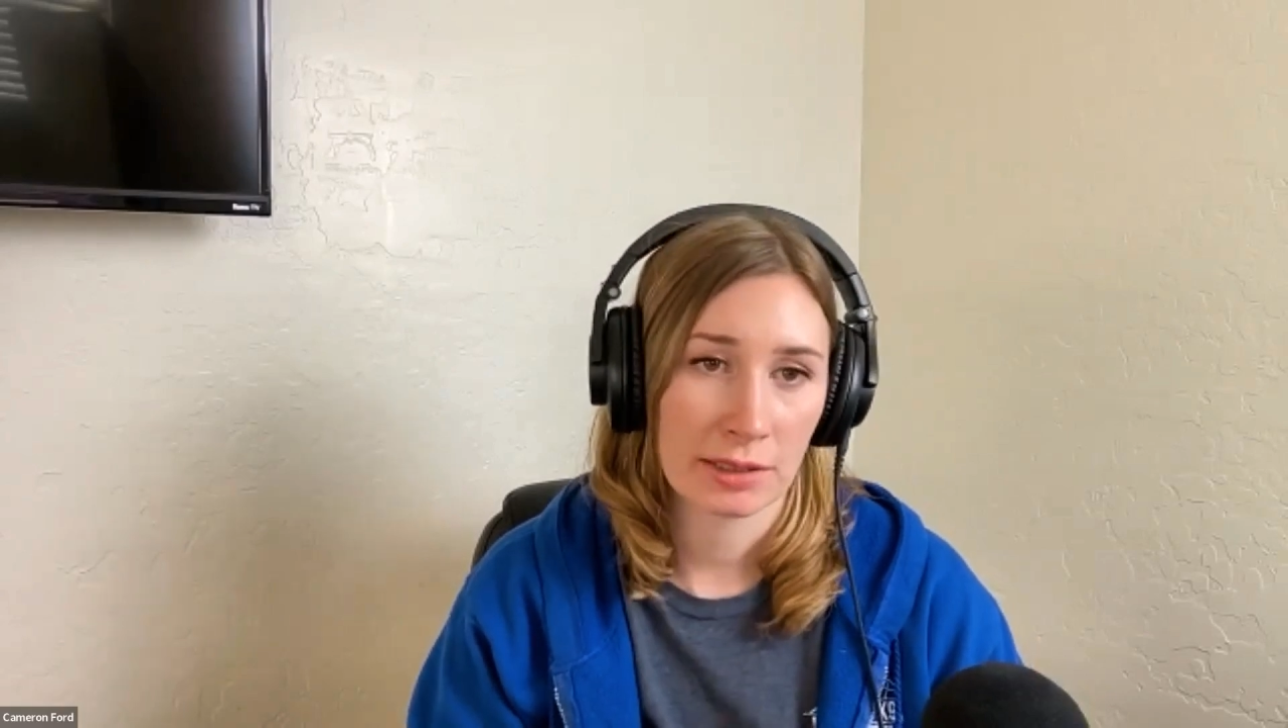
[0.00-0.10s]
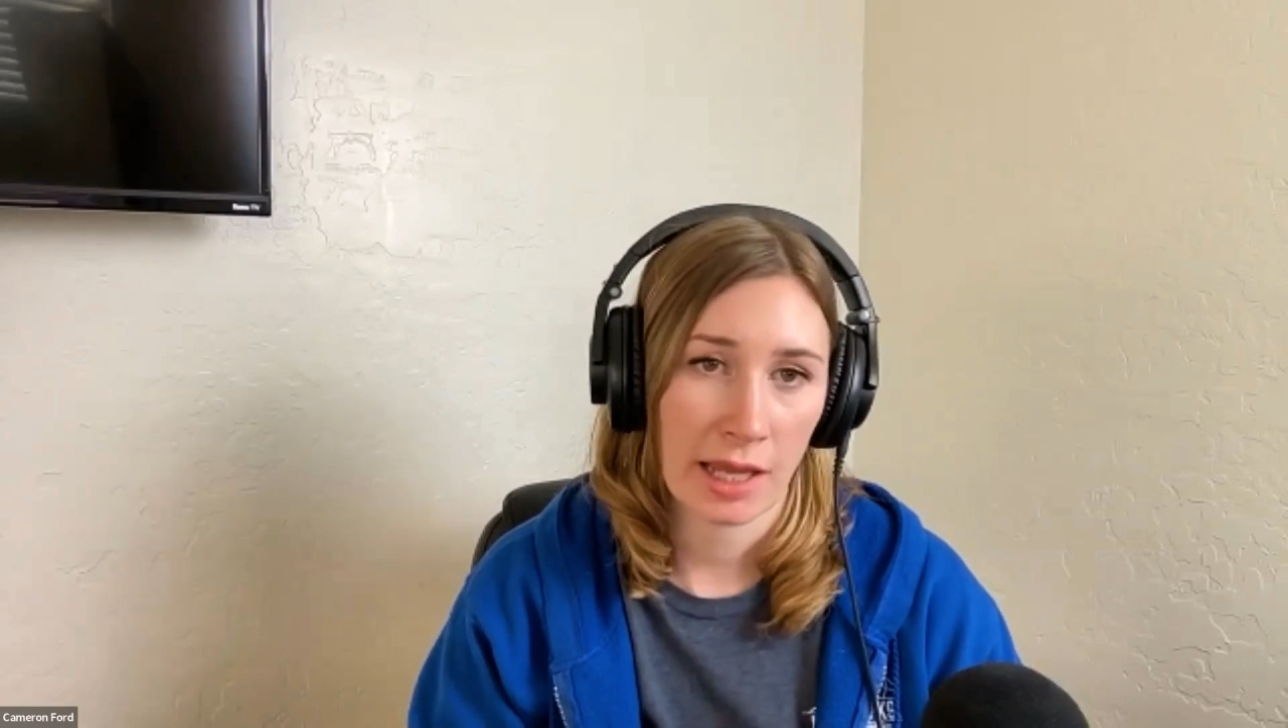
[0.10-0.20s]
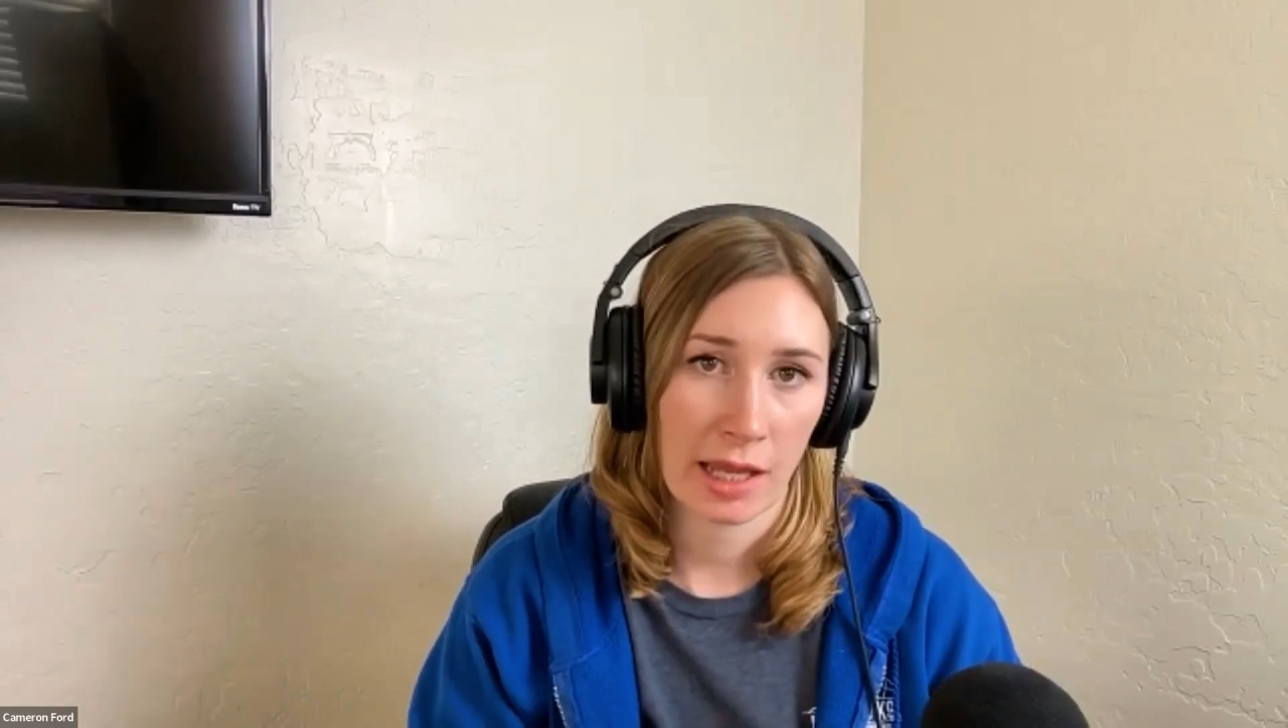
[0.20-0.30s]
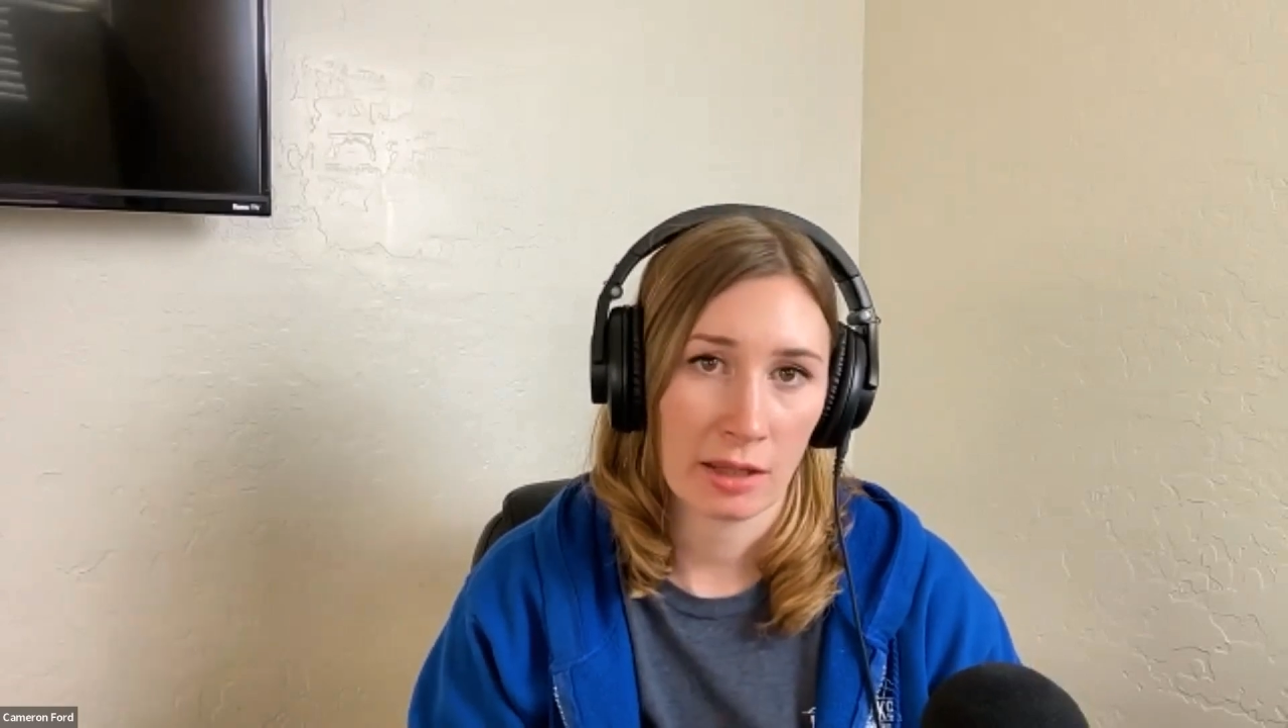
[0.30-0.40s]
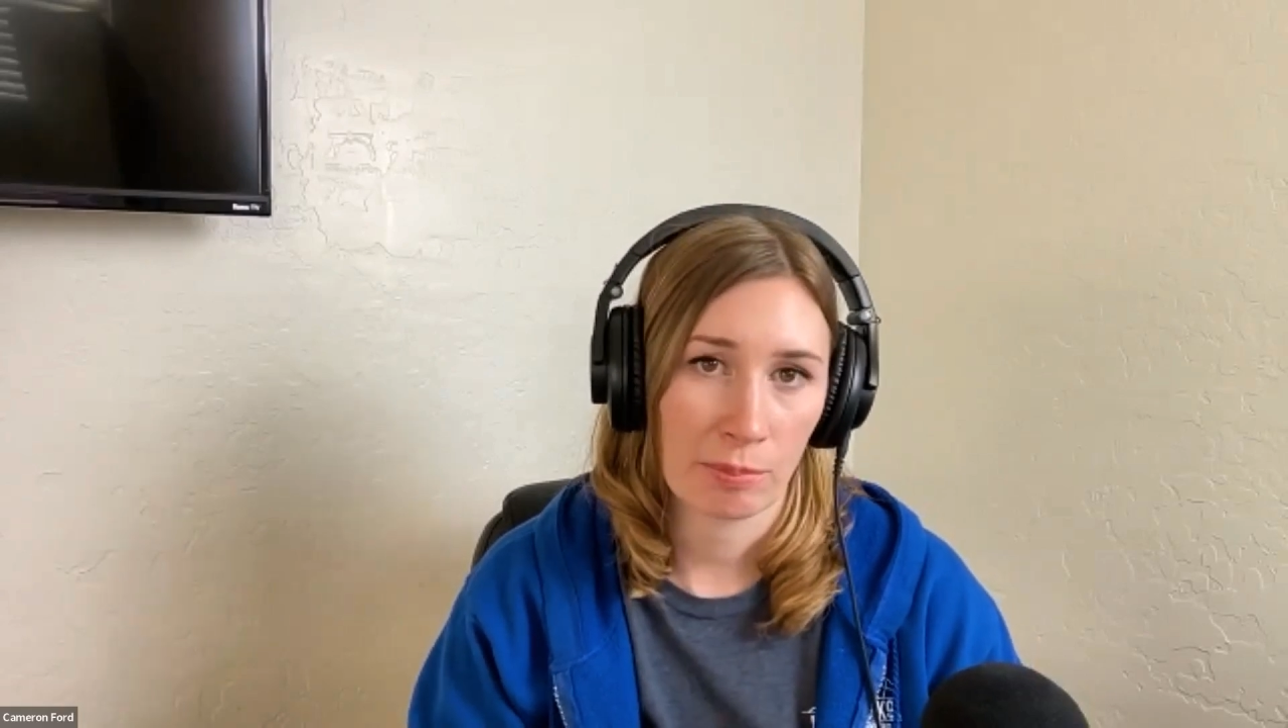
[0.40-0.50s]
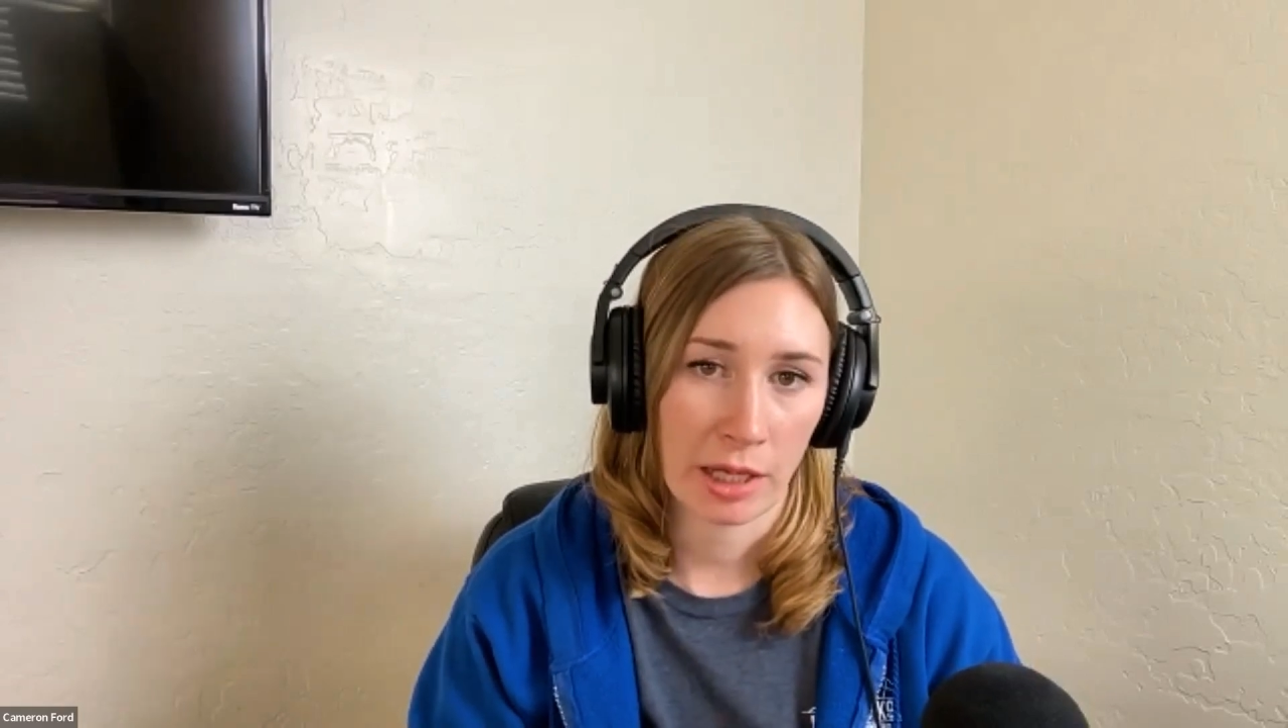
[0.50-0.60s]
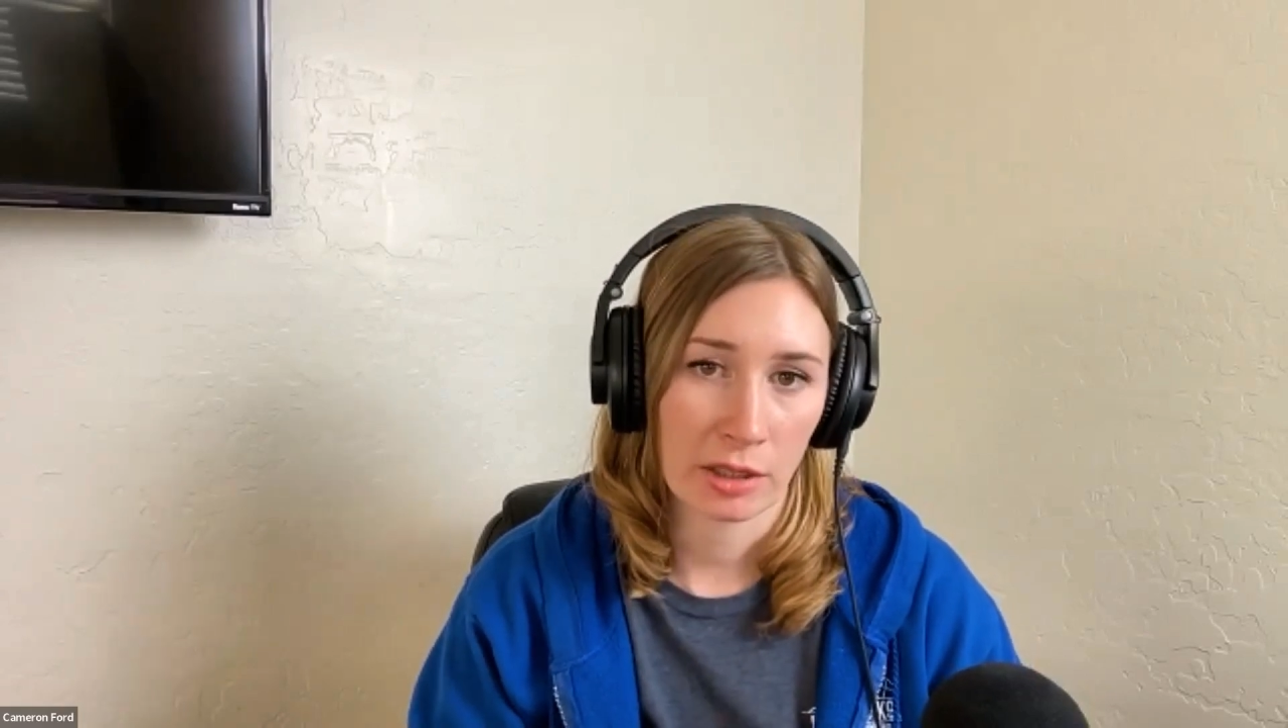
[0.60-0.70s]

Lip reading: take my